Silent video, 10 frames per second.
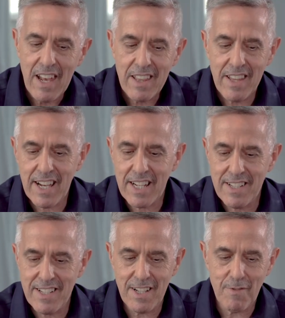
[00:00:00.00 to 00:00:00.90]
The
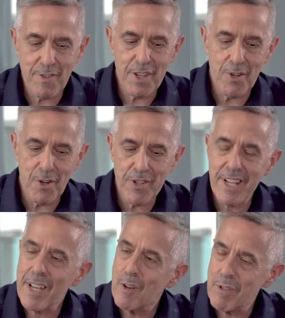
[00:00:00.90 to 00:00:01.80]
idea for the
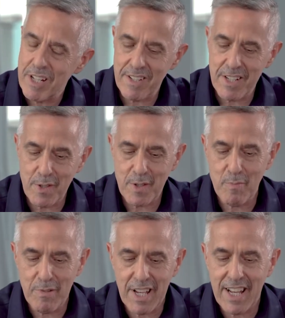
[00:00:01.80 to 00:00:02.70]
audit committee is to
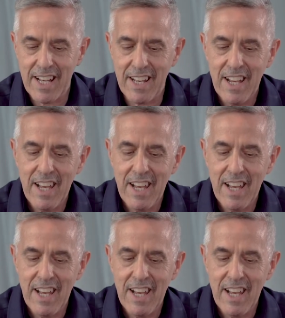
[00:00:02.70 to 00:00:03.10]
bring in